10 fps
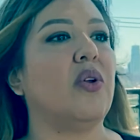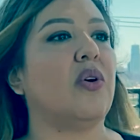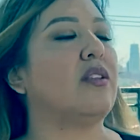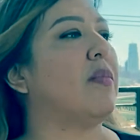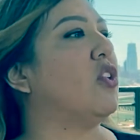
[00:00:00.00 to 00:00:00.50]

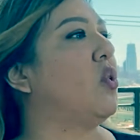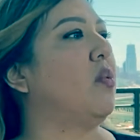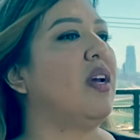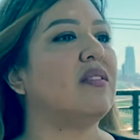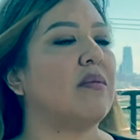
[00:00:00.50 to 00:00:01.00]
it's been 2
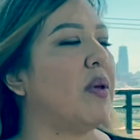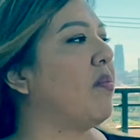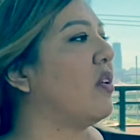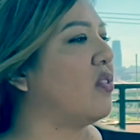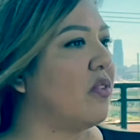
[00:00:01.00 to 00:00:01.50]
weeks and
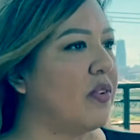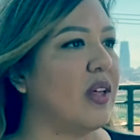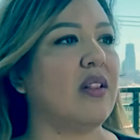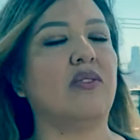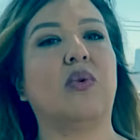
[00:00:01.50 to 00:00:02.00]
people are still
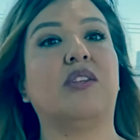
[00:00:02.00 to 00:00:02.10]
feeling this way.